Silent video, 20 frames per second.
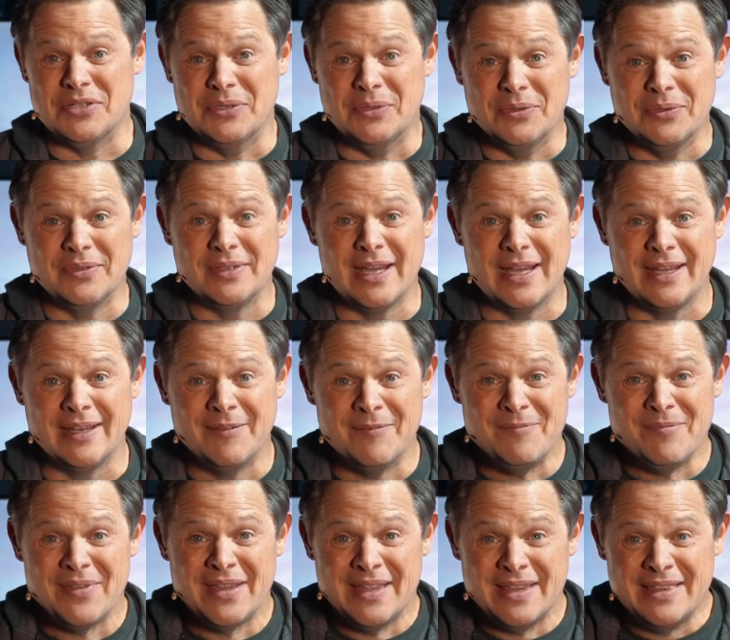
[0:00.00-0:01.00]
to, that
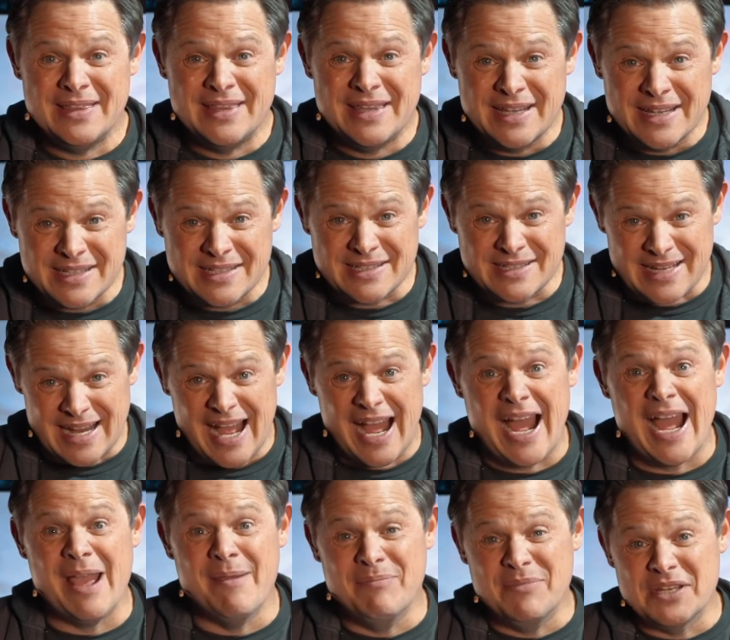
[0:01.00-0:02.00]
this
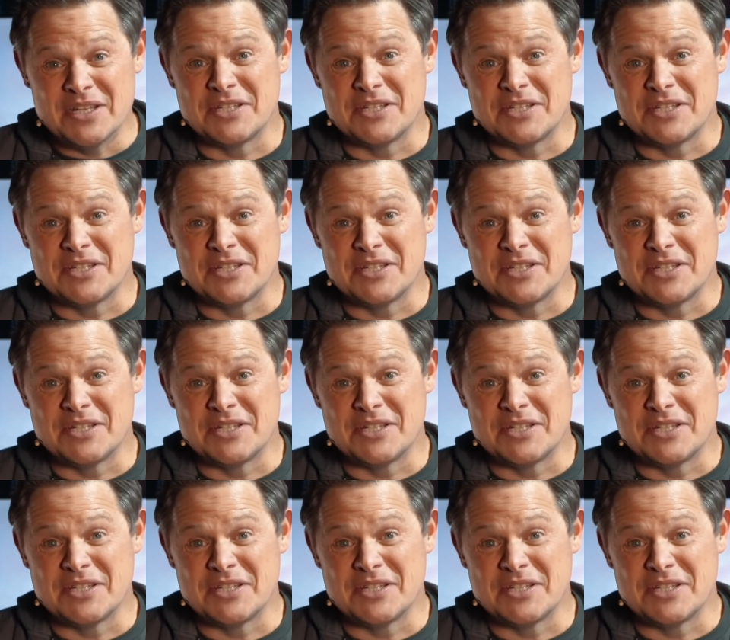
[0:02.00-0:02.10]
time,